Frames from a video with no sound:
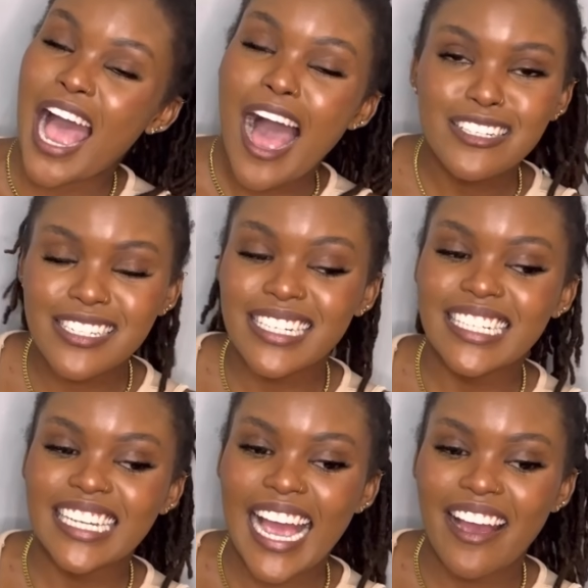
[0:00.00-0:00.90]

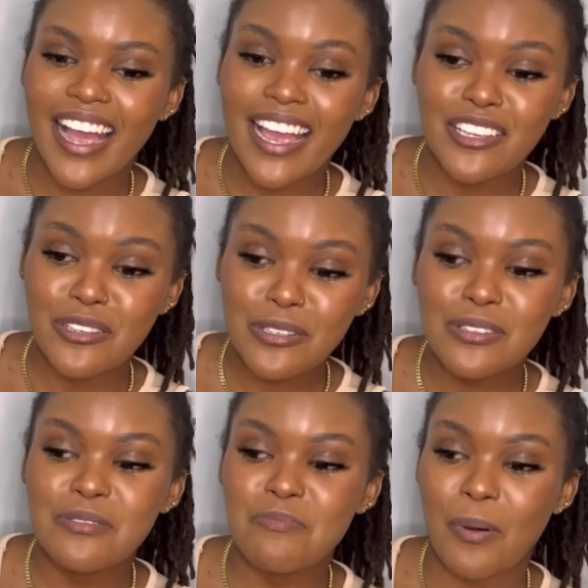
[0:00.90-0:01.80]
Actually, I, I
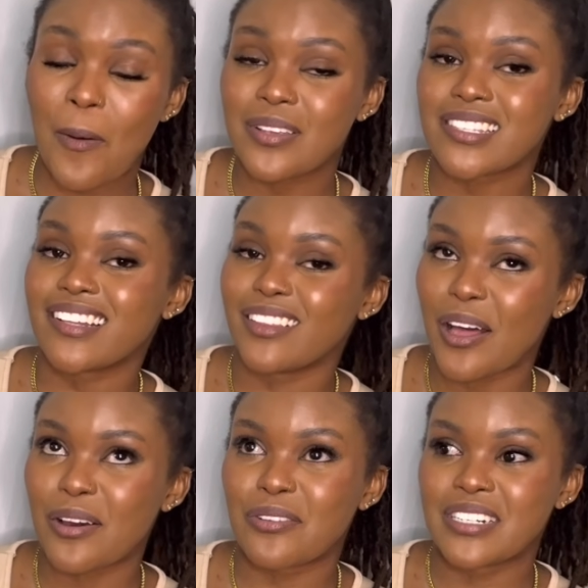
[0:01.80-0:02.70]
used to post a
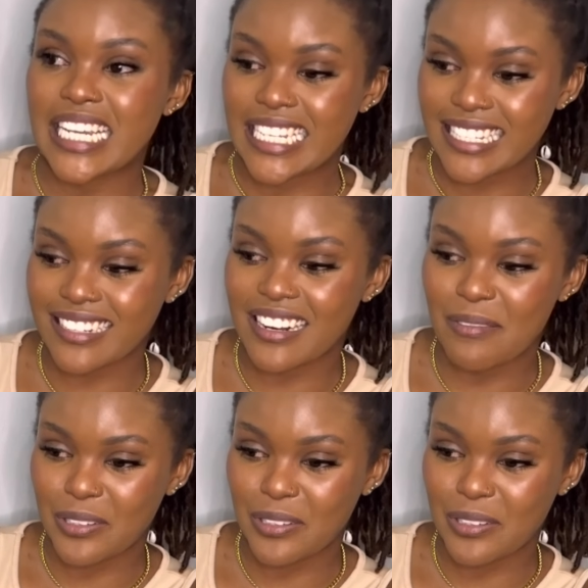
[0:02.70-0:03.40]
lot on Instagram.